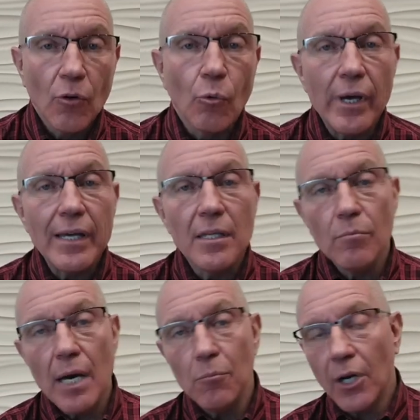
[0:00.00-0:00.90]
we, the
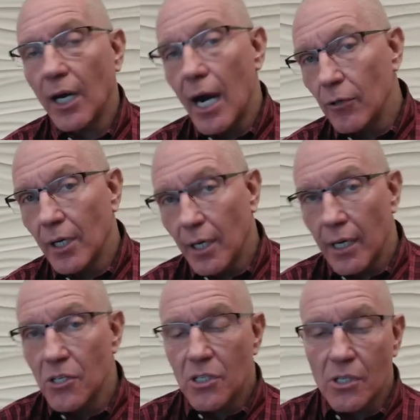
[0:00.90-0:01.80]
member
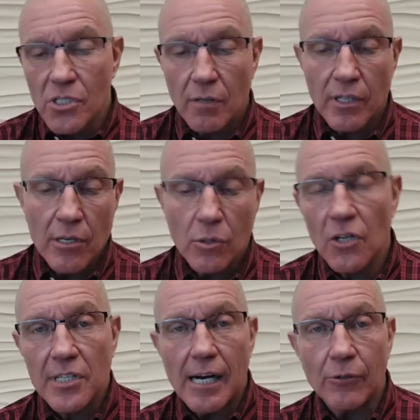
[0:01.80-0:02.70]
congregations of the
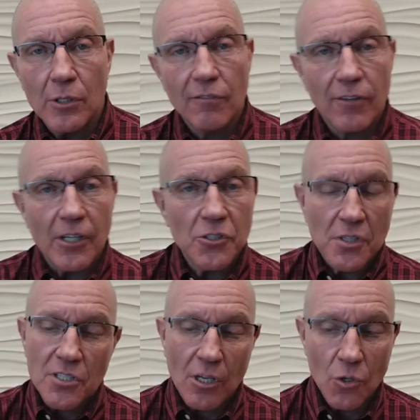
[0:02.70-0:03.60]
Unitarian
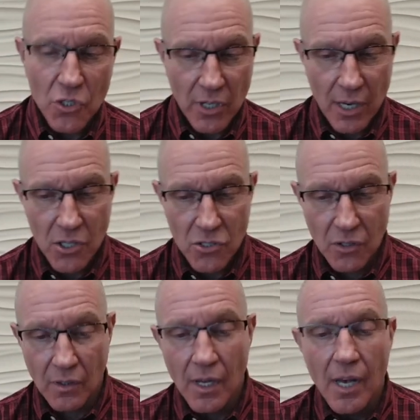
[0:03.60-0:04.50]
Universalist Association,